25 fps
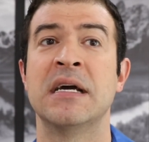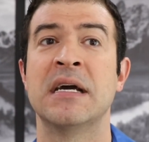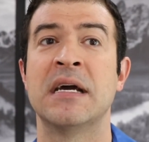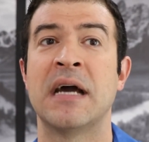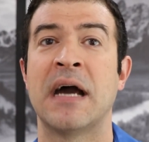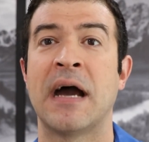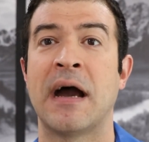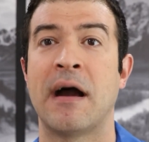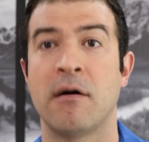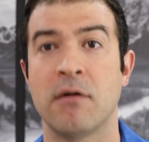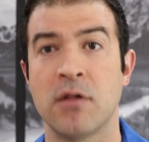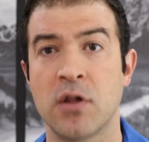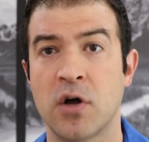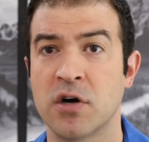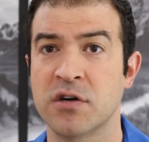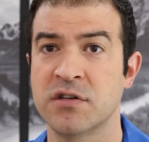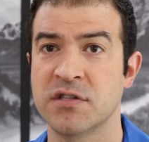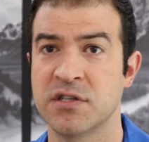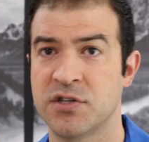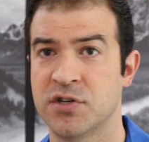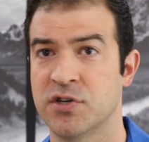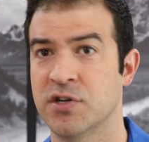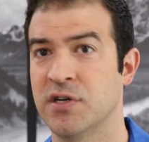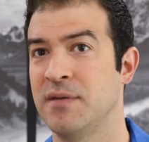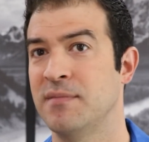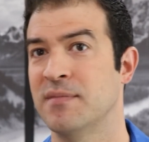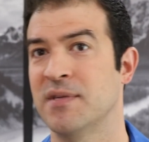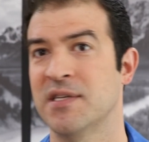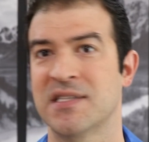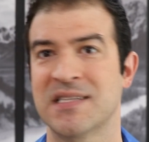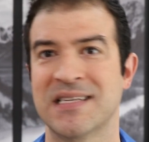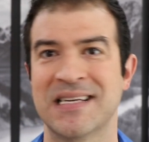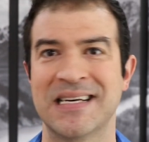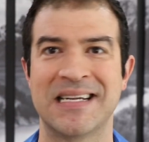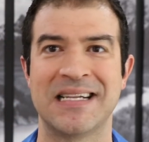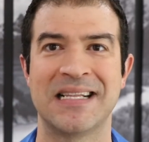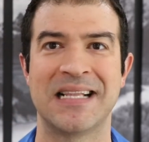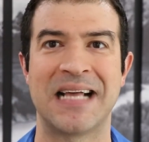how long the treatment's
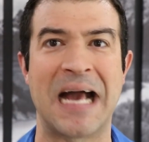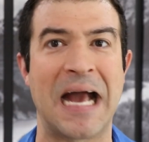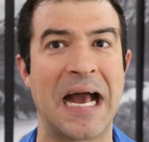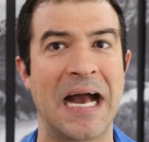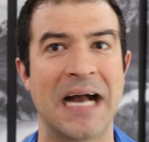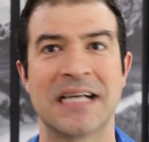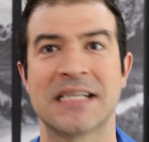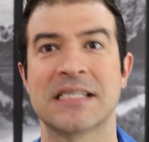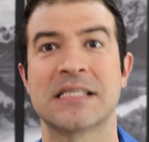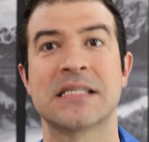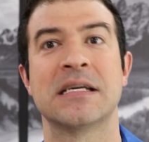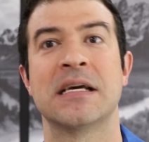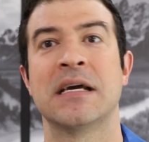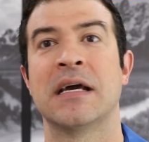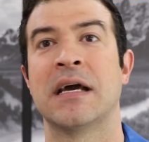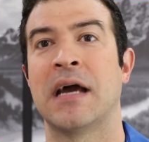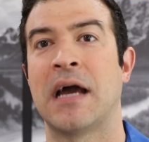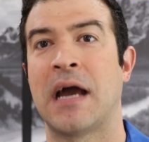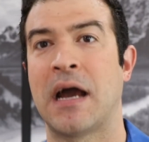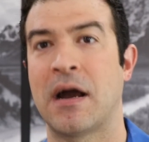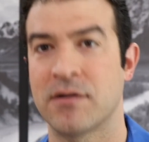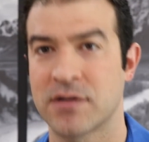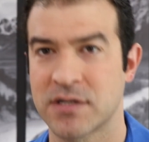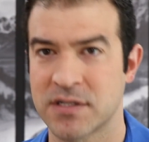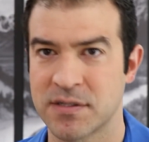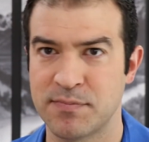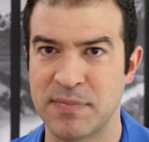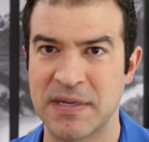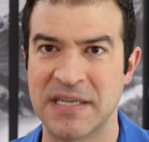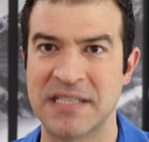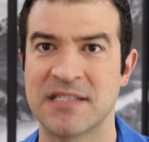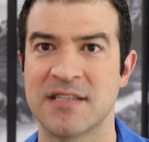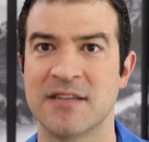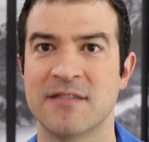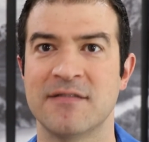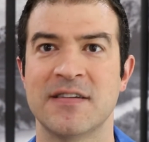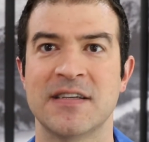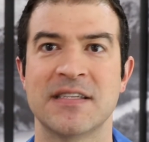going to last, how
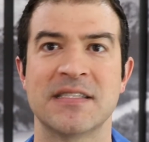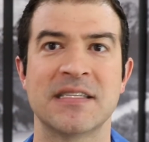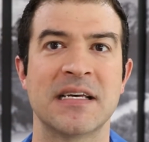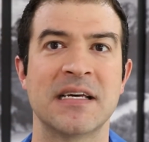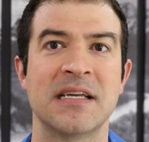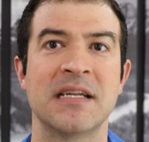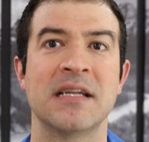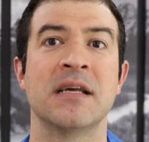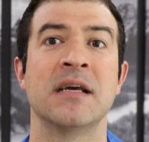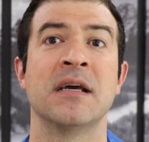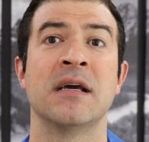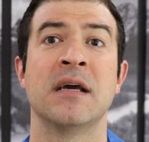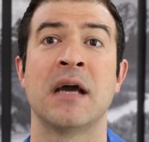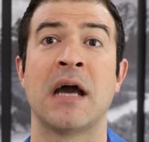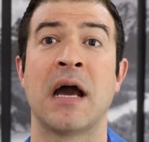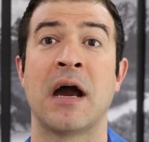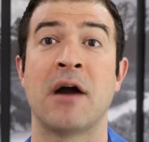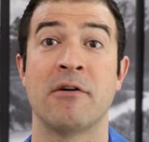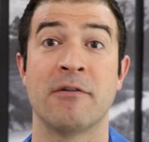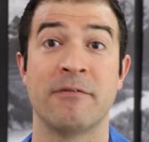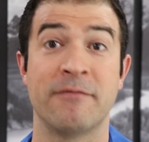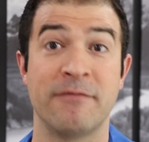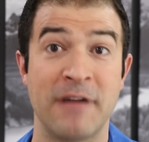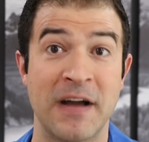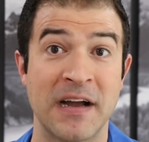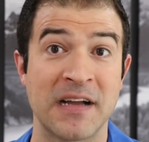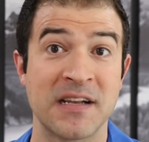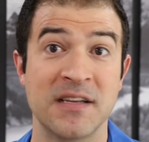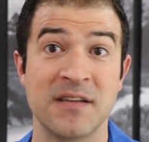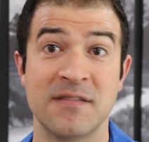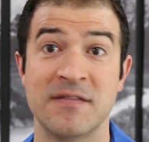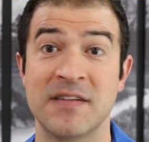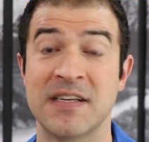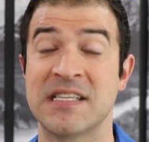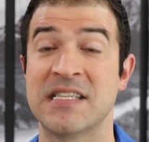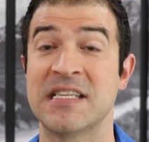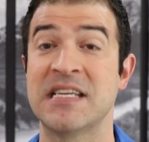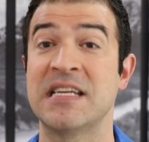expensive is it, how effective
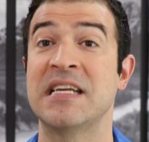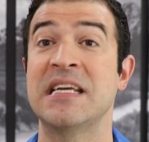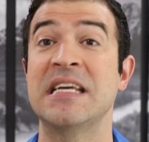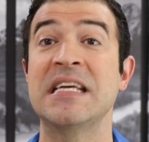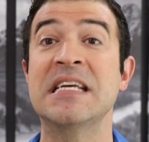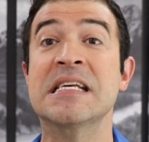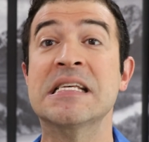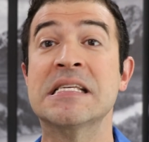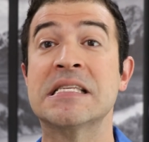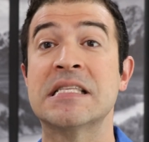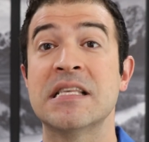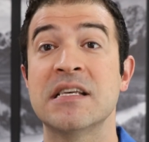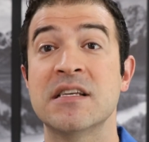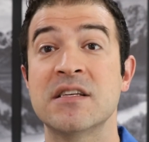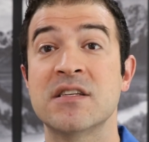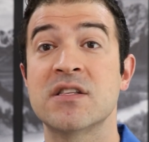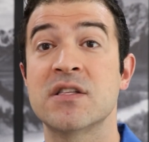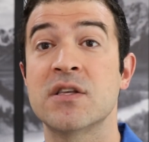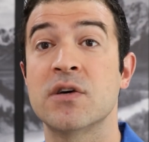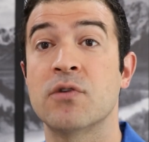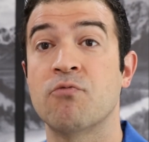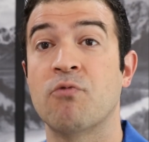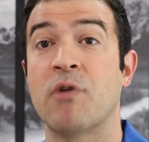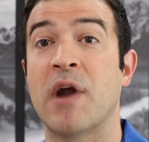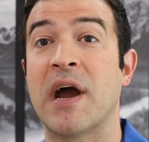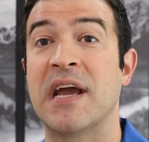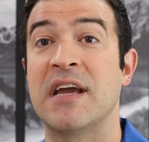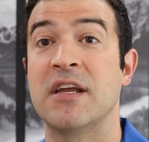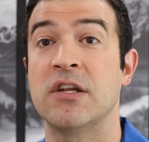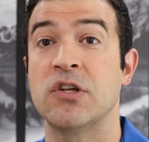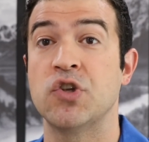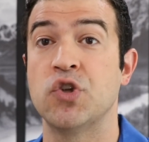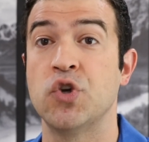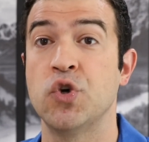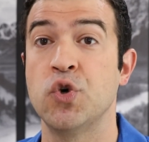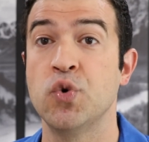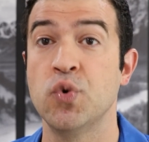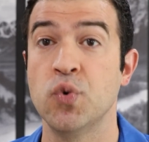is it, is this the right
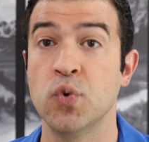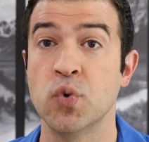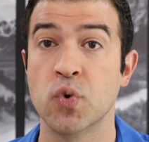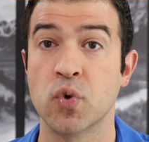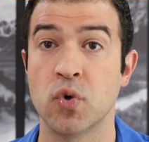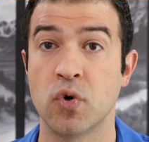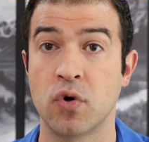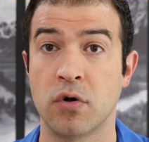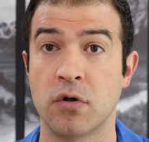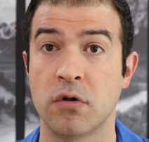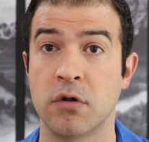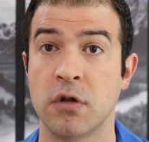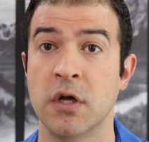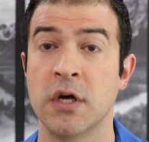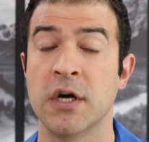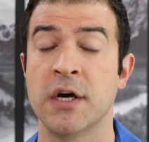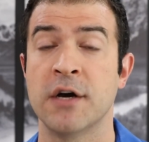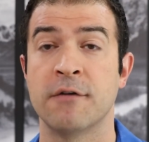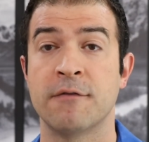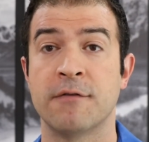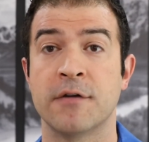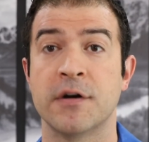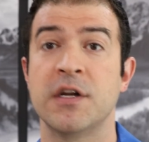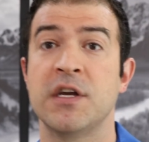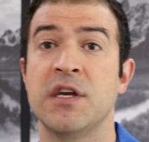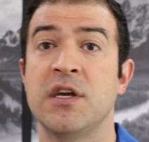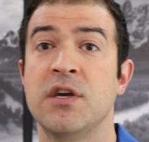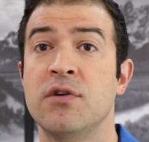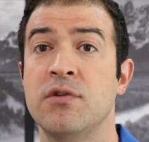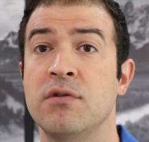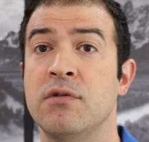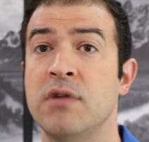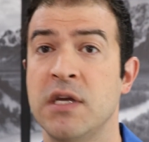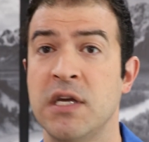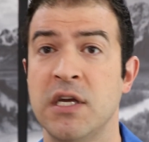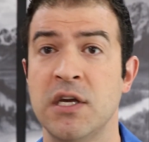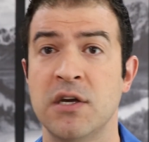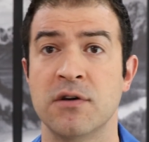tool for you
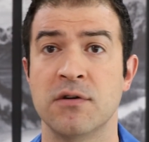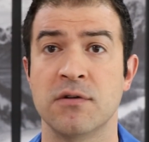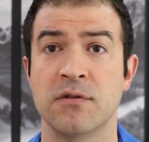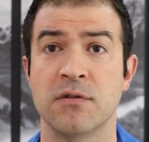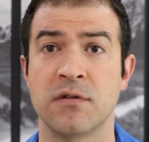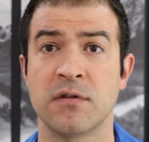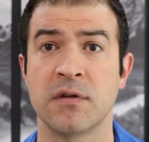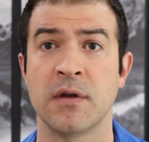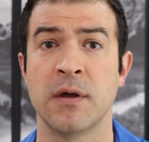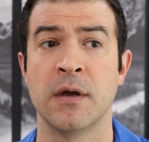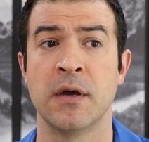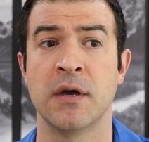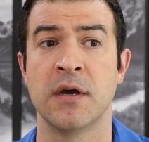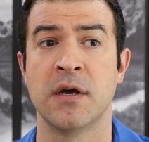to use?